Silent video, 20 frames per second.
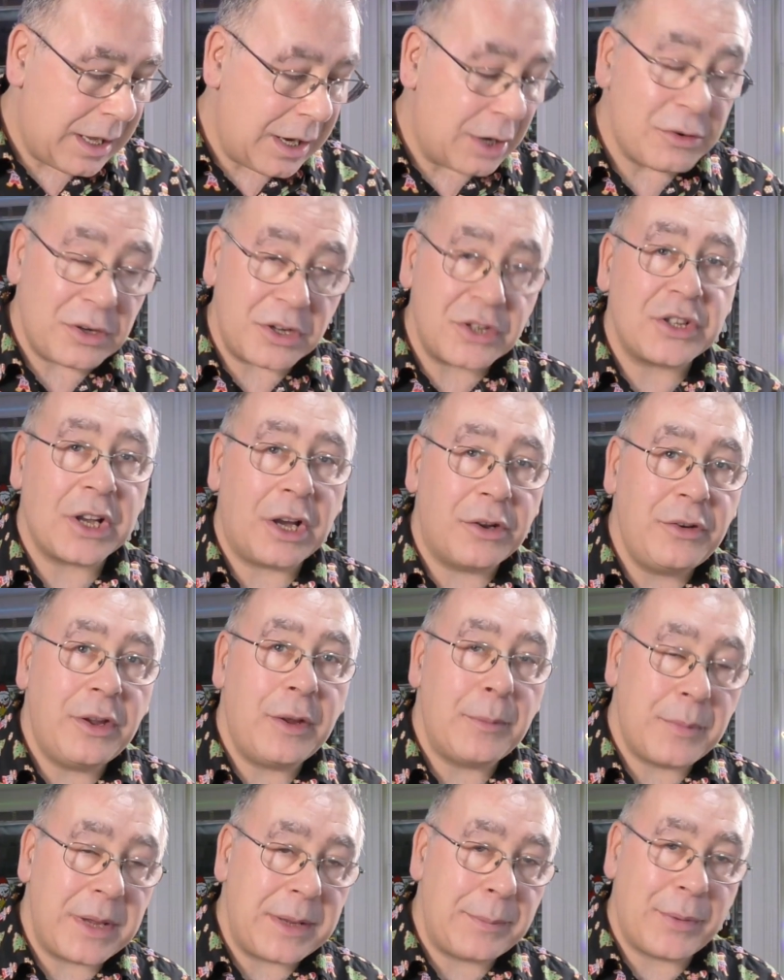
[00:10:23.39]
I'm going to show you
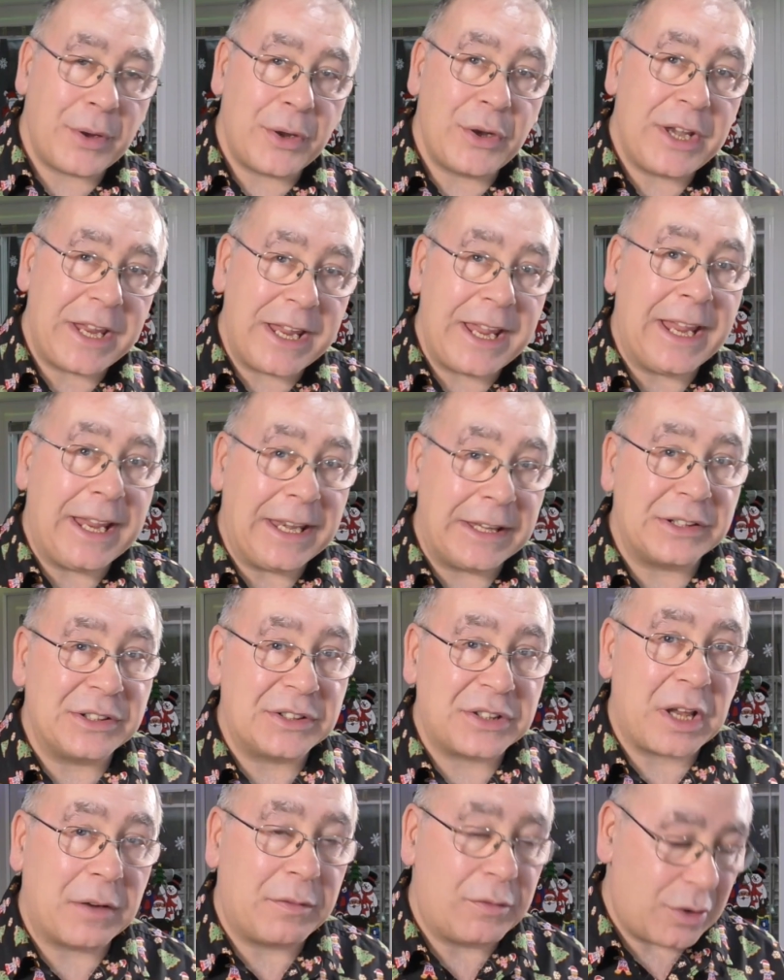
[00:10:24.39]
me putting it in,
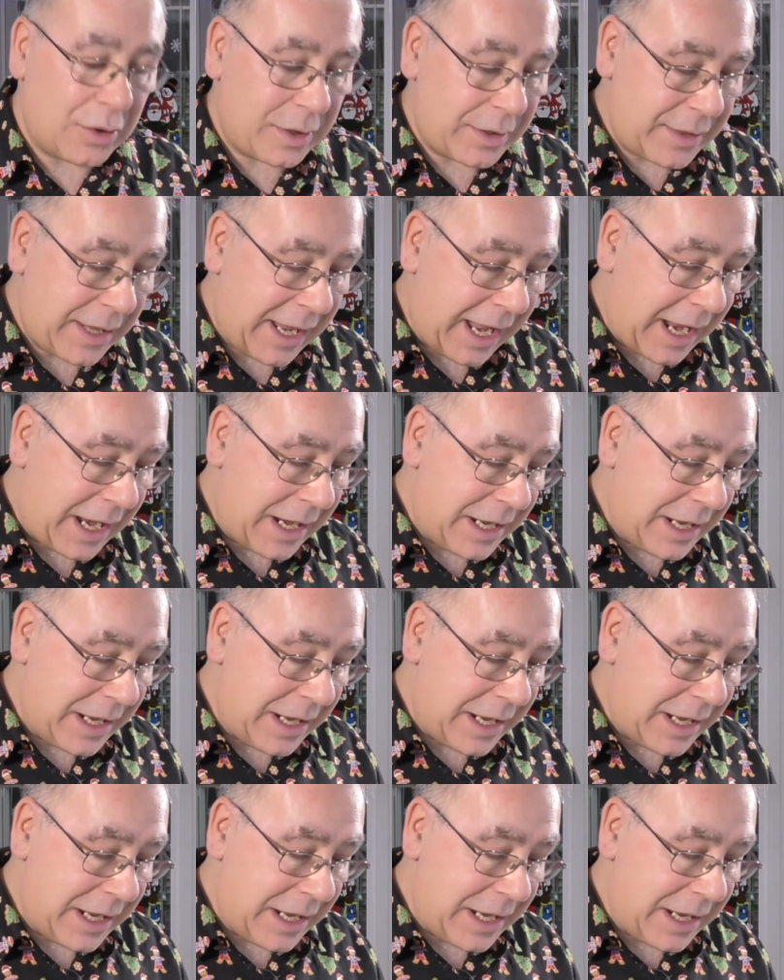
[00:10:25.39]
stuff like that,